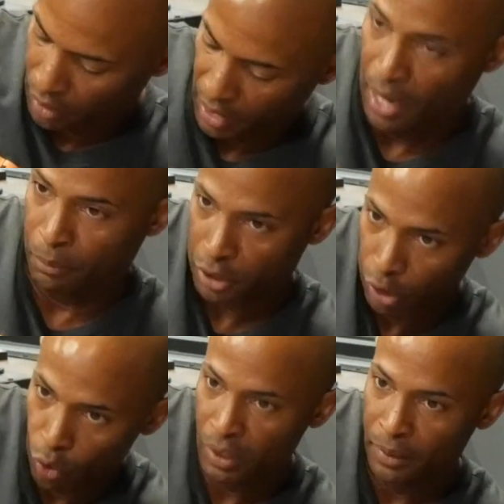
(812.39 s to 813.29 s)
and I'm
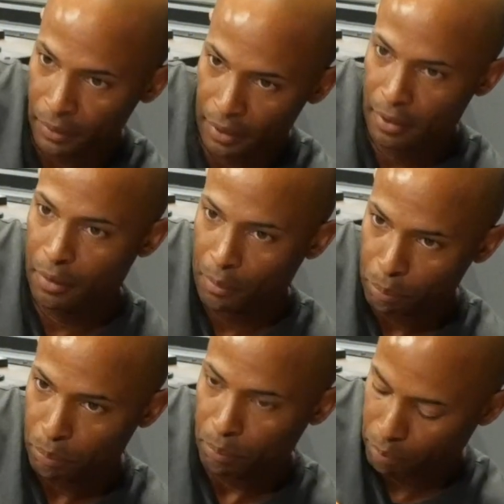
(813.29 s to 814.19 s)
slowly
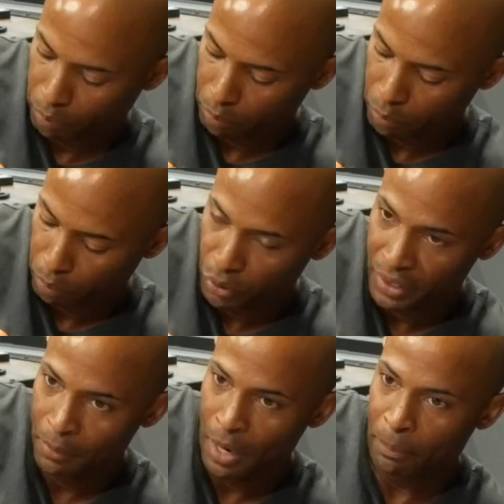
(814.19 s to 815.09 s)
putting
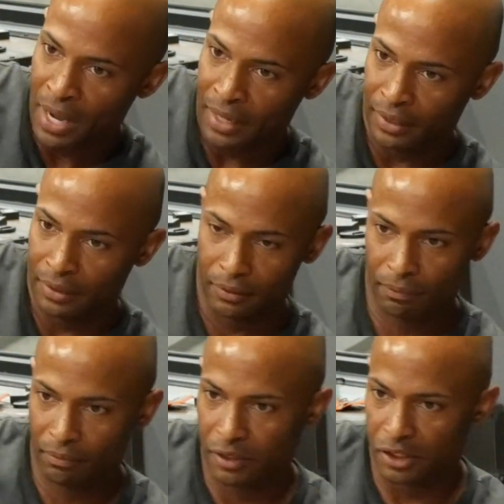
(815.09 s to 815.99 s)
it in my pocket
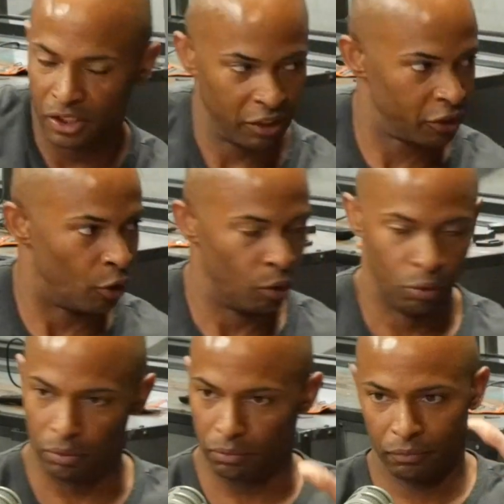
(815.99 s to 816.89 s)
just
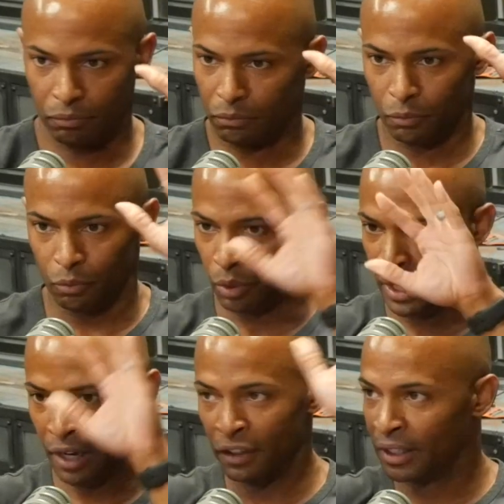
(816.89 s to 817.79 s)
so
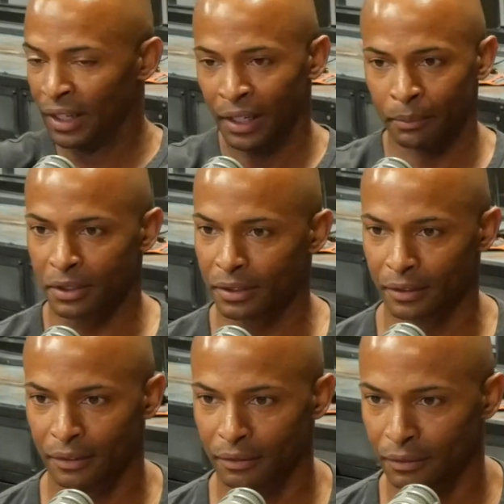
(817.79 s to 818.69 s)
whatever glimpse,
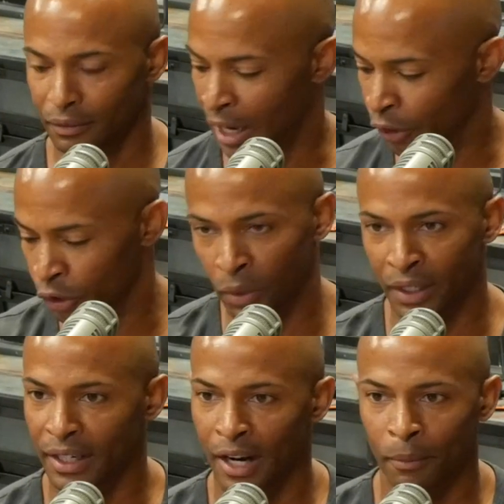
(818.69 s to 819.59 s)
I don't know where
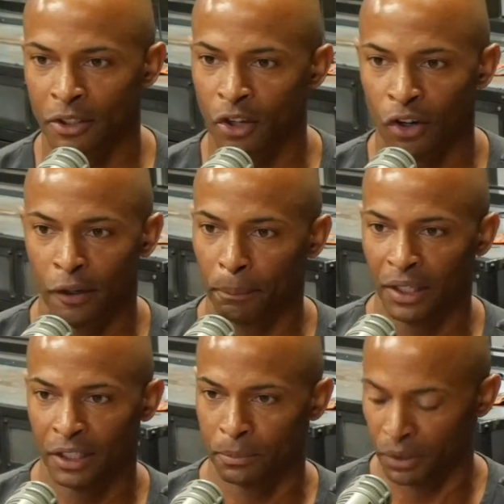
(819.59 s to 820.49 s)
the cameras are in the
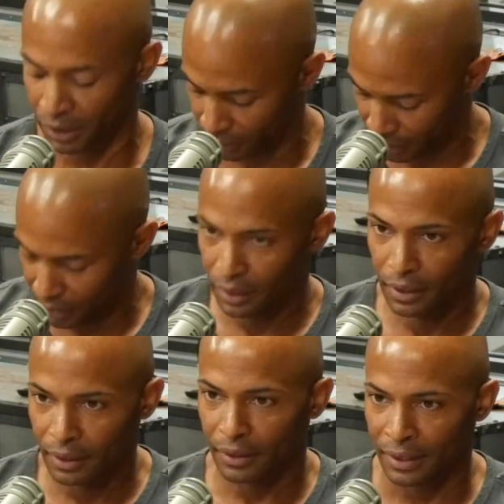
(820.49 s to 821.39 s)
place, but
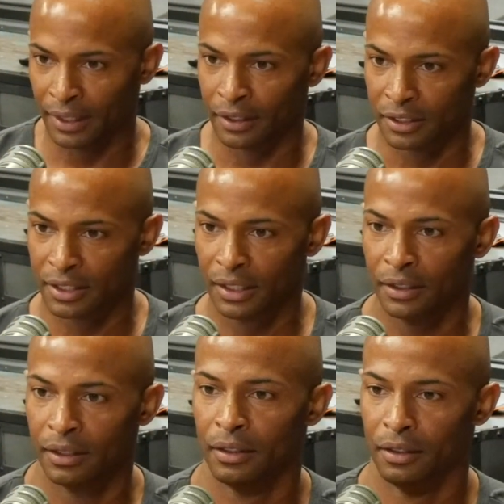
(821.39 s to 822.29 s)
they can
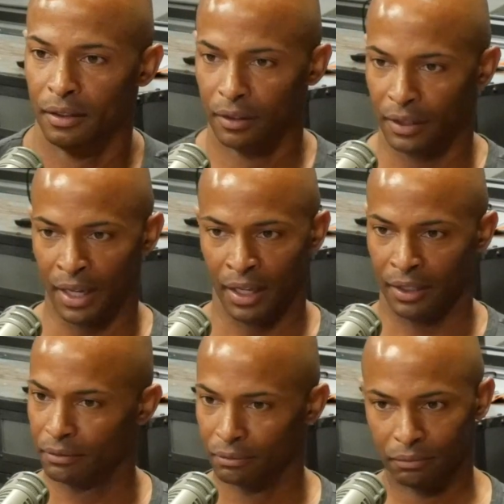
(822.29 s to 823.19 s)
see
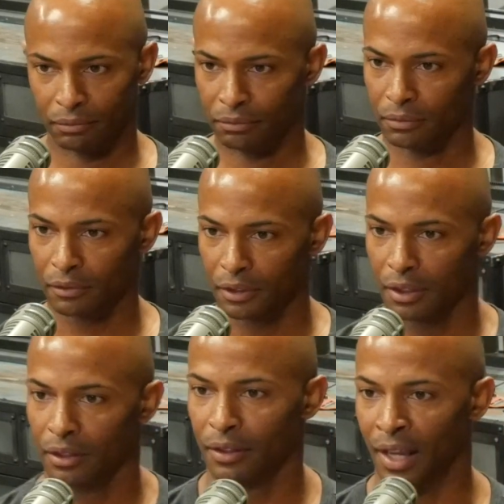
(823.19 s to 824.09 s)
that
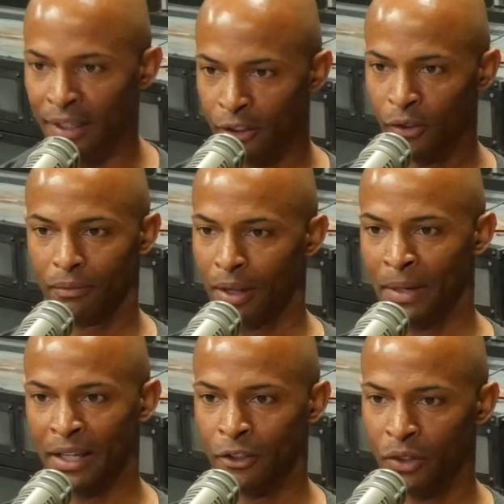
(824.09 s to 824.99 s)
I'm
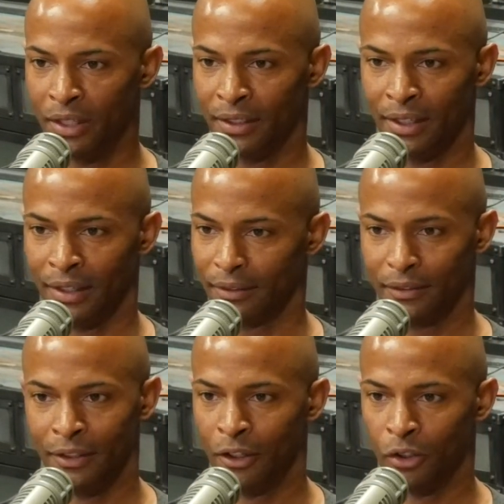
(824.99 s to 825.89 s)
not doing anything,
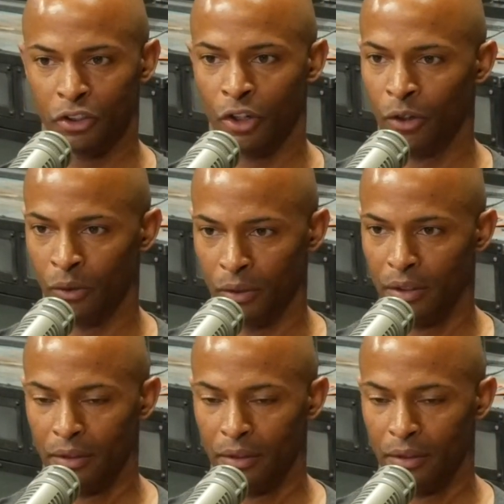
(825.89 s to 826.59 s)
so.